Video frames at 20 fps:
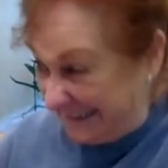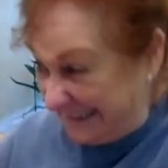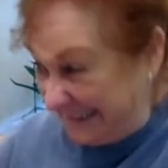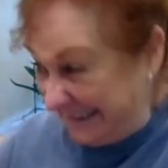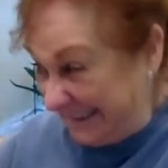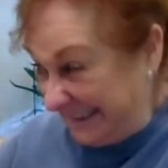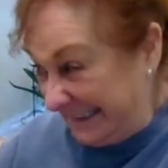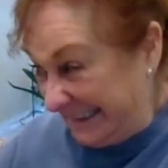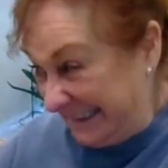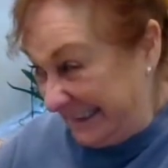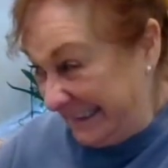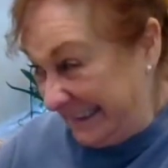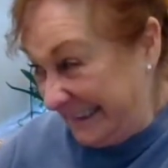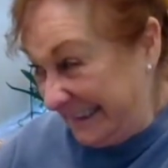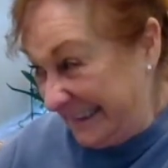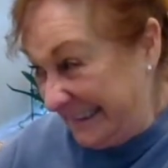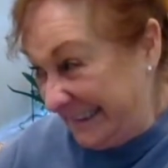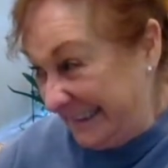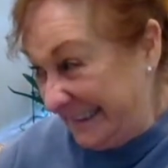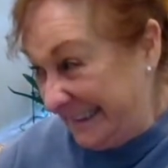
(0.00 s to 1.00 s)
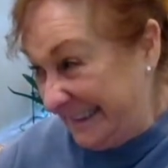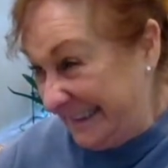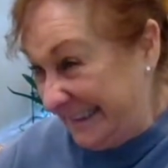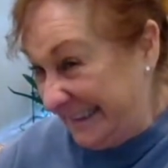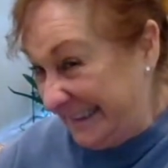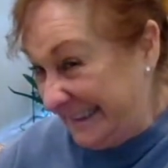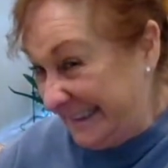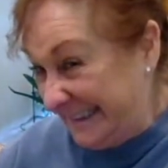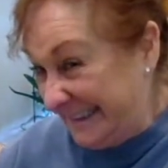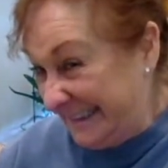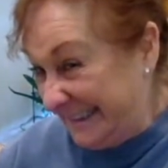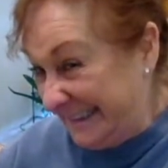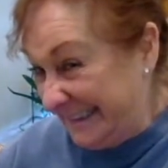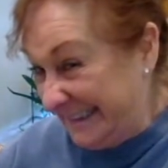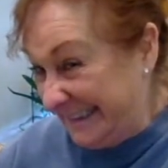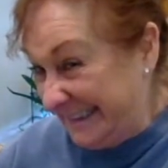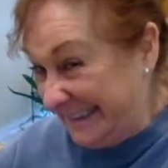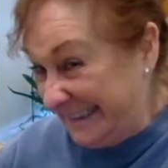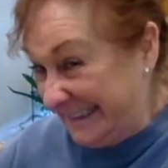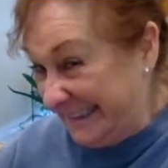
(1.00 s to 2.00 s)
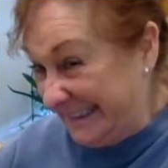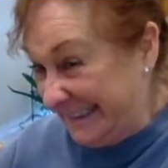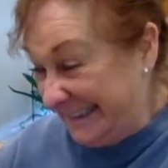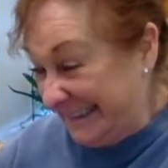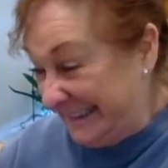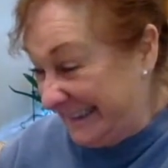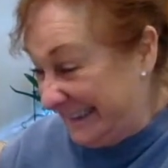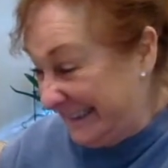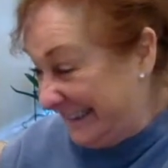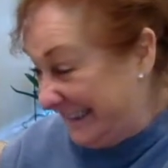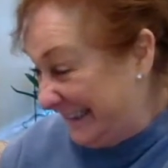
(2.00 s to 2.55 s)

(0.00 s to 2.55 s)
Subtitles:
Nothing is said.